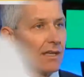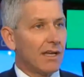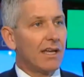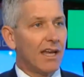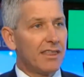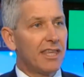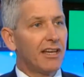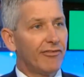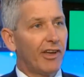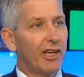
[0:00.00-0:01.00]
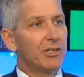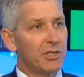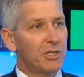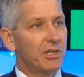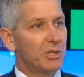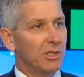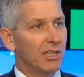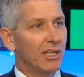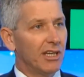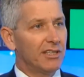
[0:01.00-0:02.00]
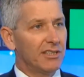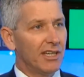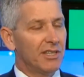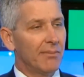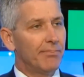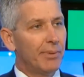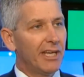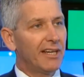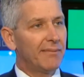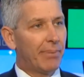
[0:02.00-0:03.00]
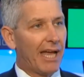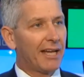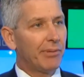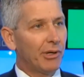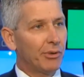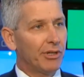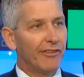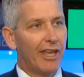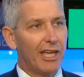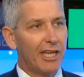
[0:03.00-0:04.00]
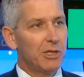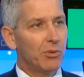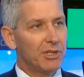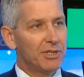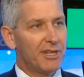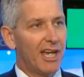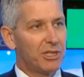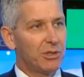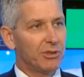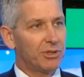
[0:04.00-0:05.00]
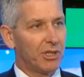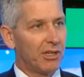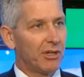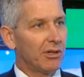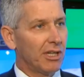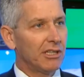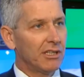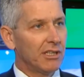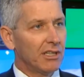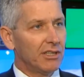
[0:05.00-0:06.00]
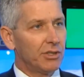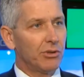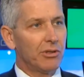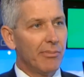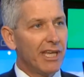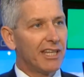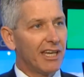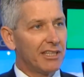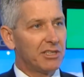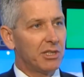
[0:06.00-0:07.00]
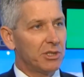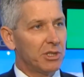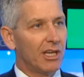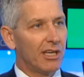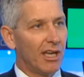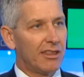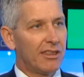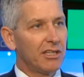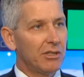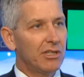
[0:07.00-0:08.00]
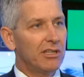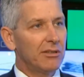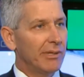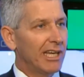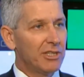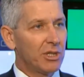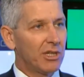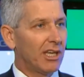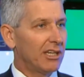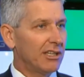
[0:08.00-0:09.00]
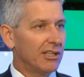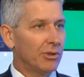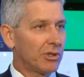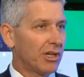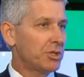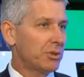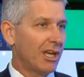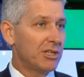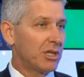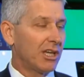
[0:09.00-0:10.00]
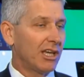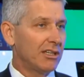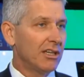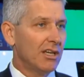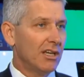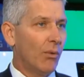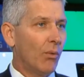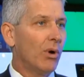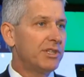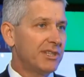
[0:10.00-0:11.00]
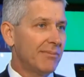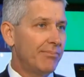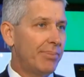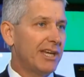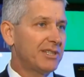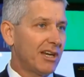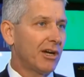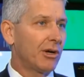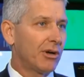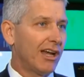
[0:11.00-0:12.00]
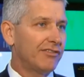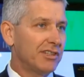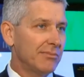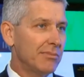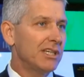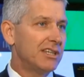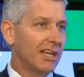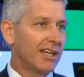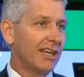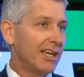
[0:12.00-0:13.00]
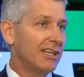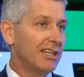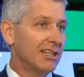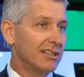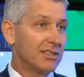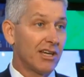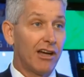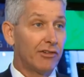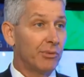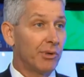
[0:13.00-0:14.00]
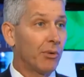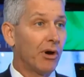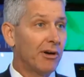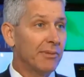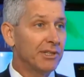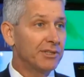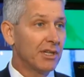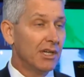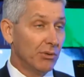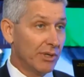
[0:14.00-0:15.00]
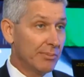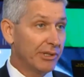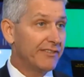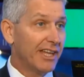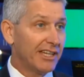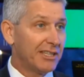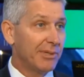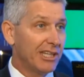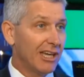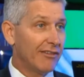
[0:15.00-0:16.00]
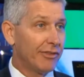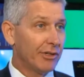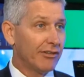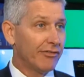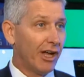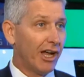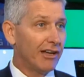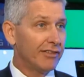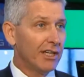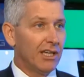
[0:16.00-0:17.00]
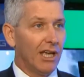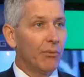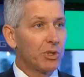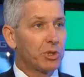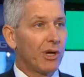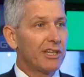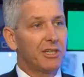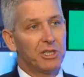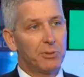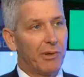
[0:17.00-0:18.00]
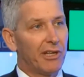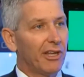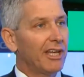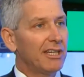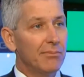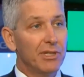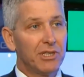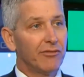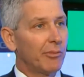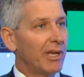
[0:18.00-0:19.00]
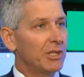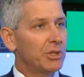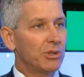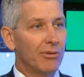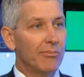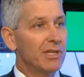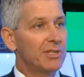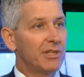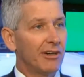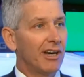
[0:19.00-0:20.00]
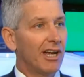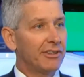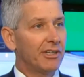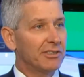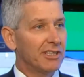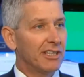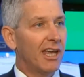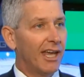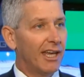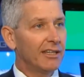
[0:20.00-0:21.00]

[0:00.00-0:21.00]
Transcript: I, I think a fighter decision is, is a big backbone of anyone's national security. So to make that decision, I, I think you need to be educated and the whole country educated on what's the best aircraft to meet the Canadian sovereign requirements. We believe that to be the F-35, and we're trying to dispel any misinformation or myths that are out there today.